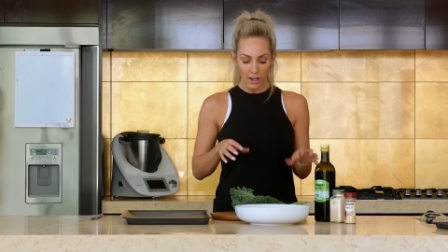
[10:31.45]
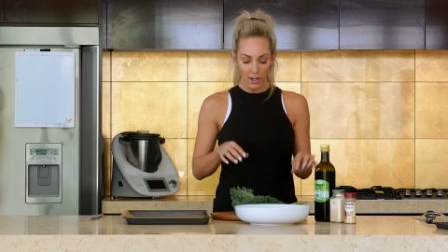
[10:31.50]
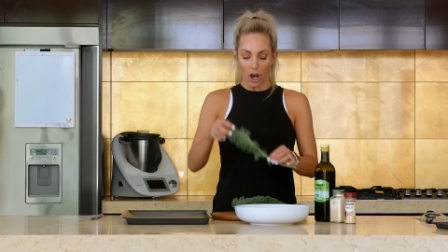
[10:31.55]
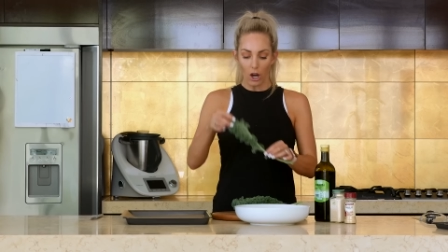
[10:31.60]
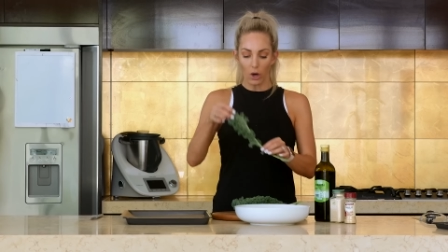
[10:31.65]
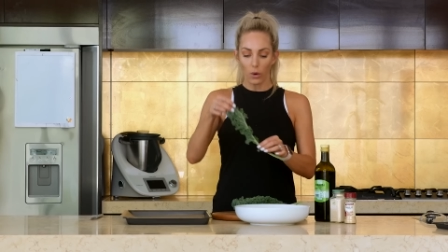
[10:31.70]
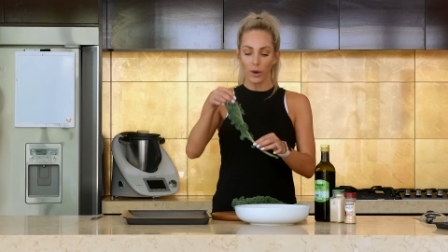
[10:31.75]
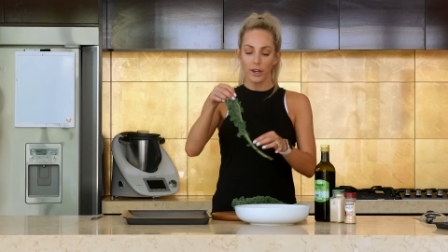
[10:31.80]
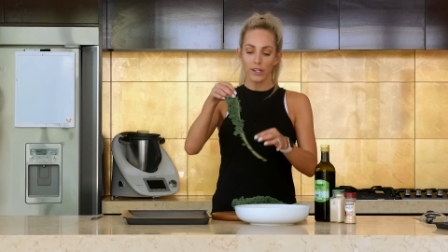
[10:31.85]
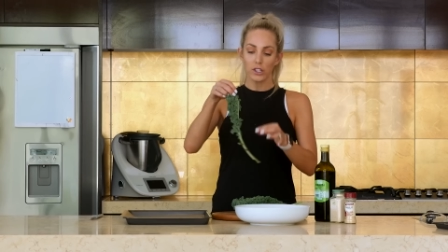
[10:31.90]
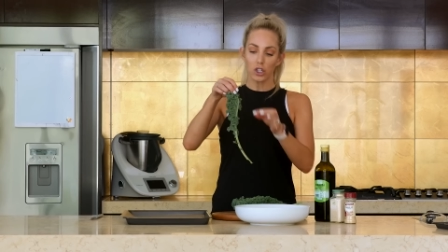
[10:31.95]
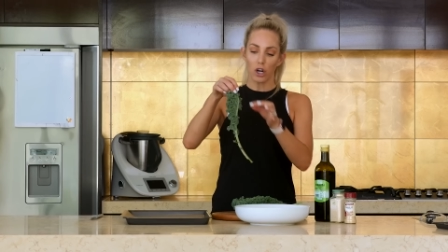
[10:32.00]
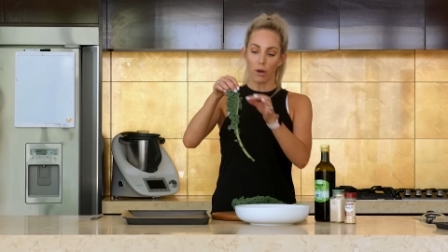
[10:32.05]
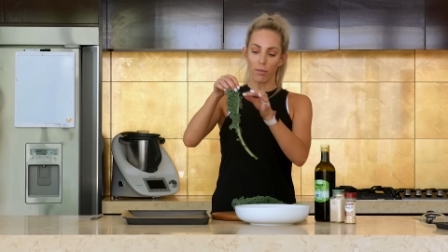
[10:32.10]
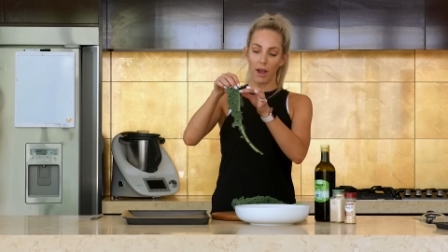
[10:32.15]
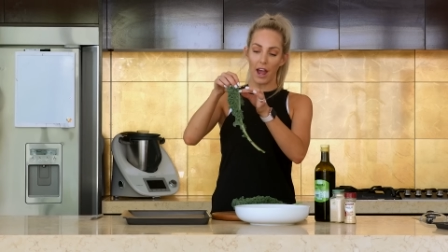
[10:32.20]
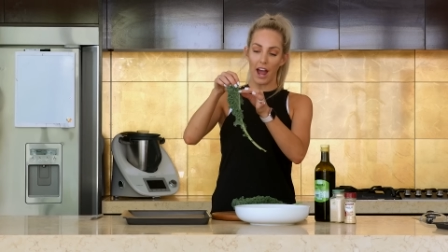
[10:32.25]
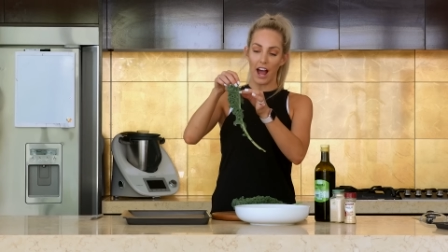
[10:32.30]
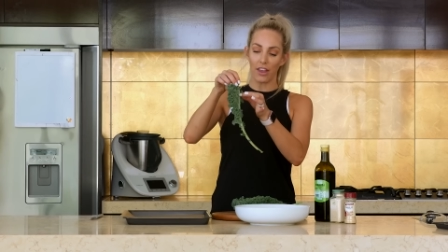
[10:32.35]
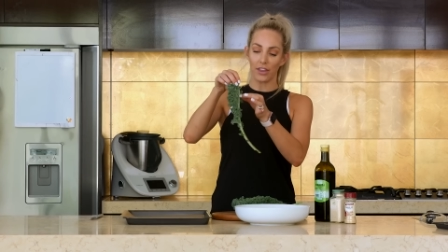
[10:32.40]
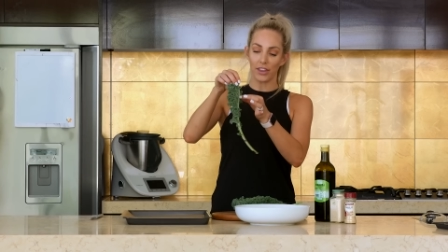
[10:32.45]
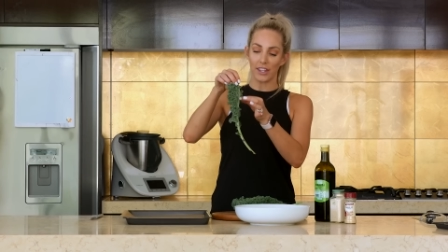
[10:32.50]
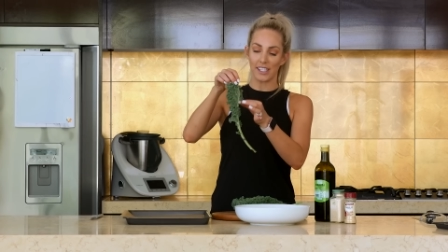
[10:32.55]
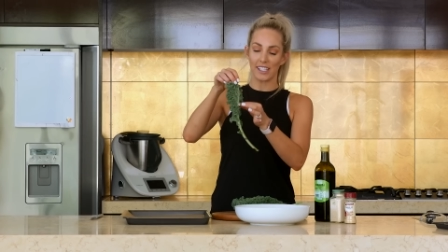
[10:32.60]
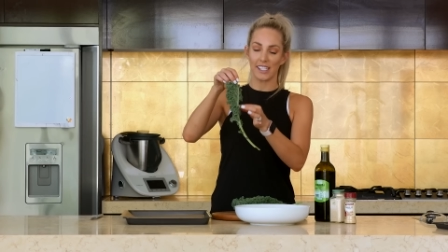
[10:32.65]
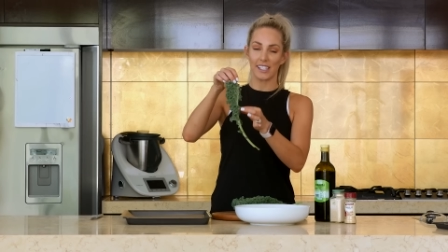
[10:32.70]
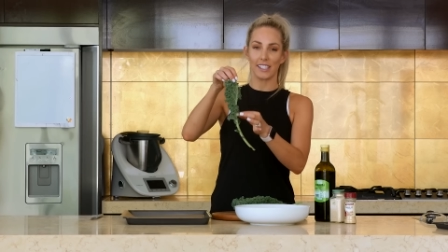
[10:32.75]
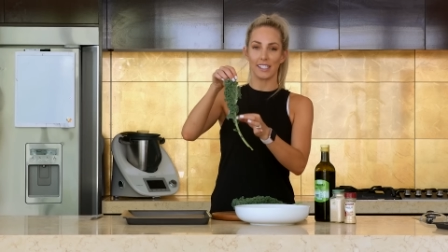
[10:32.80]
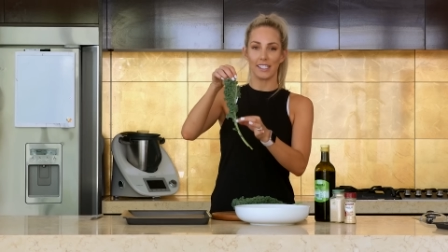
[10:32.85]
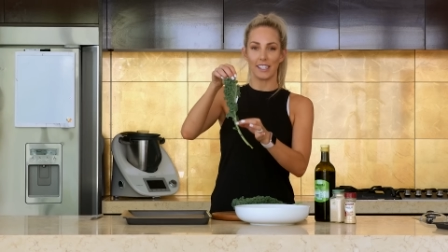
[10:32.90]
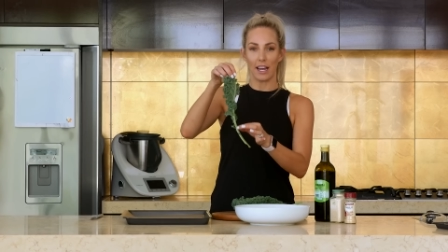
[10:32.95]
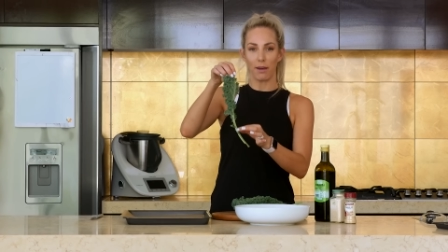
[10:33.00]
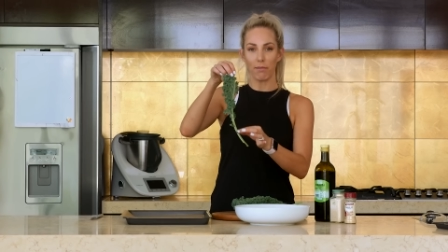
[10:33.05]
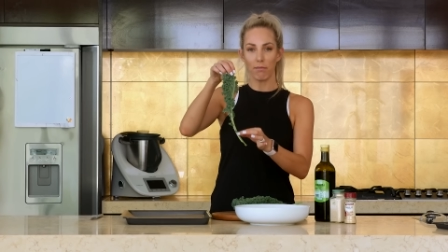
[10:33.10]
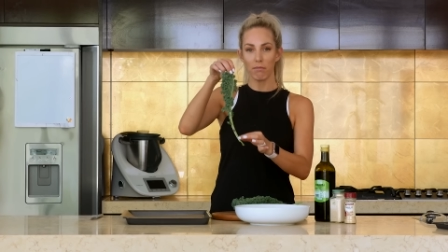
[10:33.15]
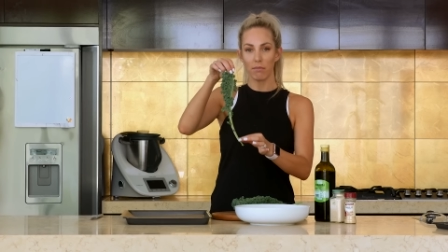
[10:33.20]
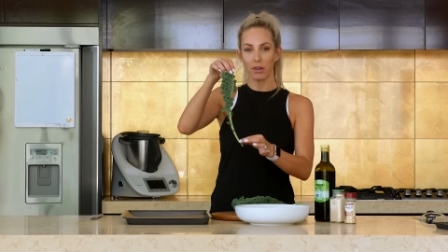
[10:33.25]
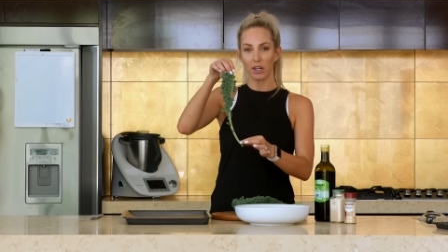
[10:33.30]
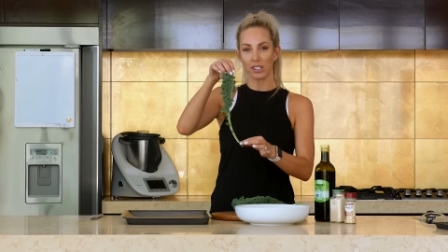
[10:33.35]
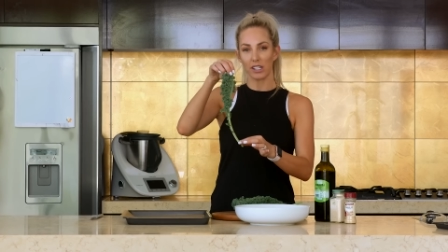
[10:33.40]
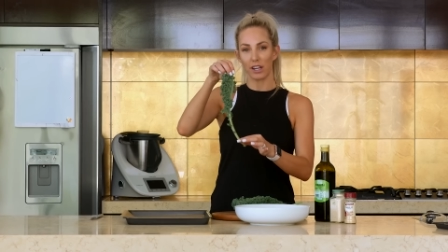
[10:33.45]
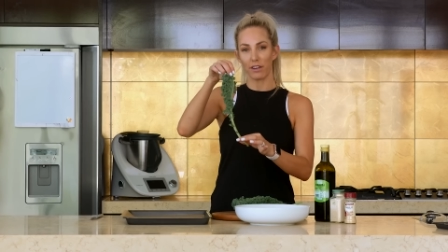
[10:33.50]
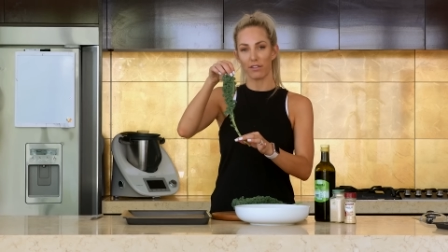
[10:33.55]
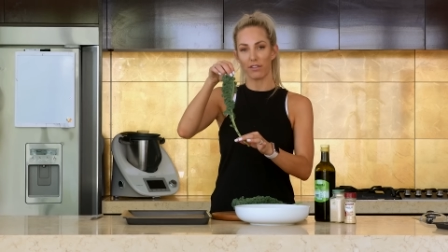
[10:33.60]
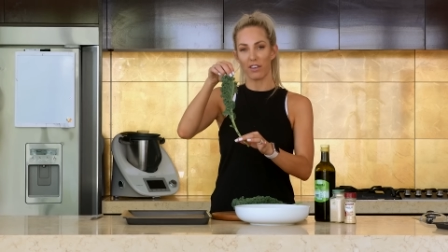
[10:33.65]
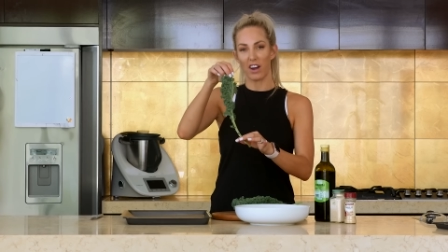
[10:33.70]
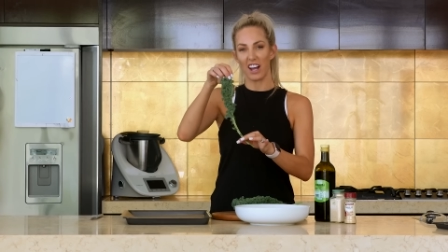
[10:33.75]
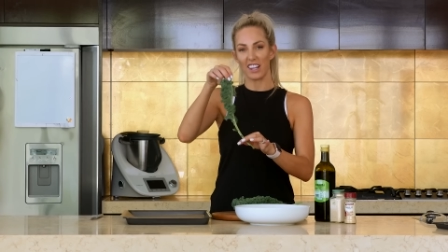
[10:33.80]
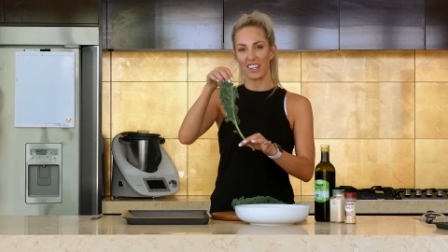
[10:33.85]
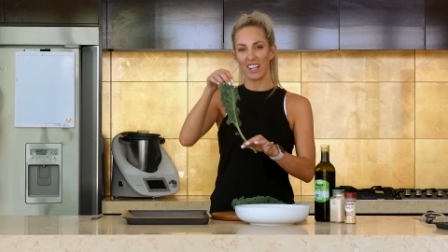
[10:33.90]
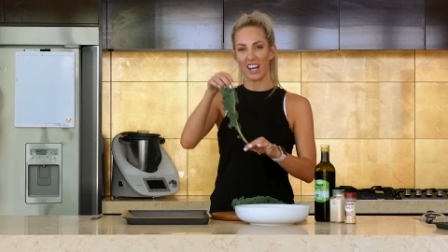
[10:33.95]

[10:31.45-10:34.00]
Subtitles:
I always chop out the stem because I find